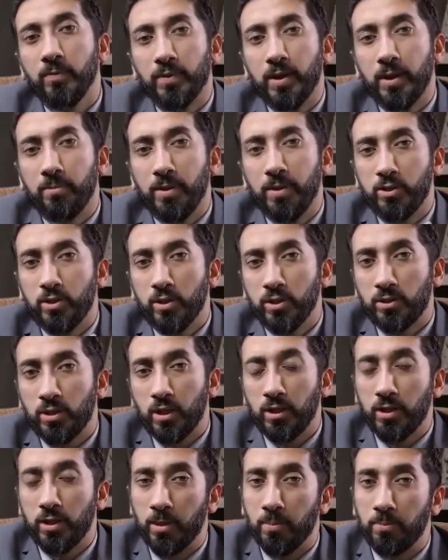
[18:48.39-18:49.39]
that mentions
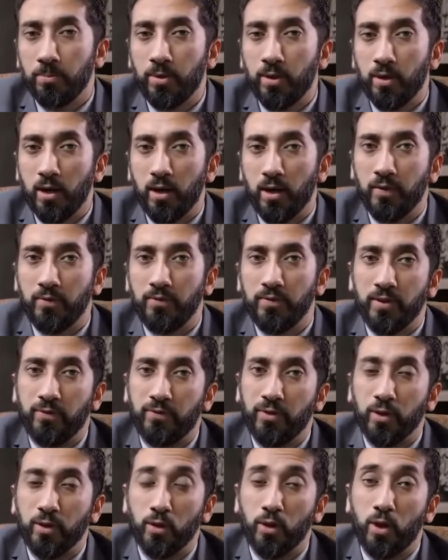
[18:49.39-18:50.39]
a number of
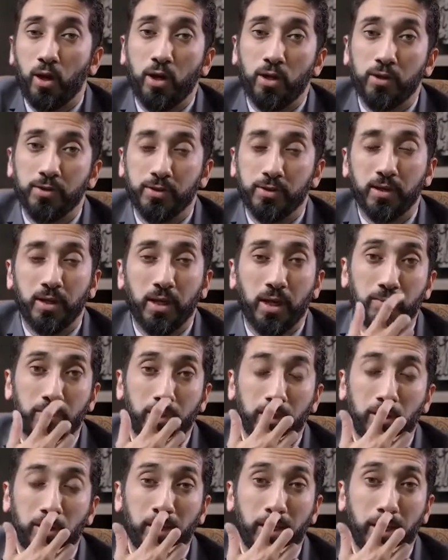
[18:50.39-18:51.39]
different laws and
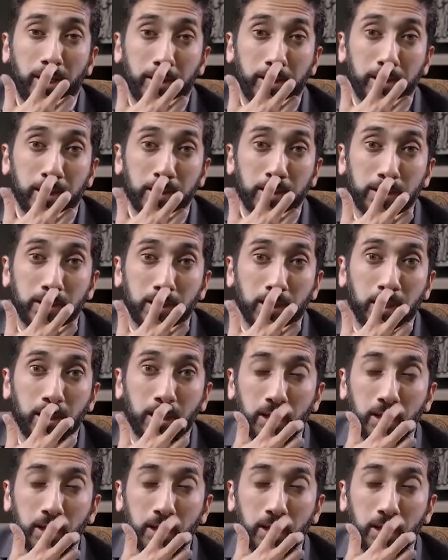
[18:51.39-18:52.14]
regularities.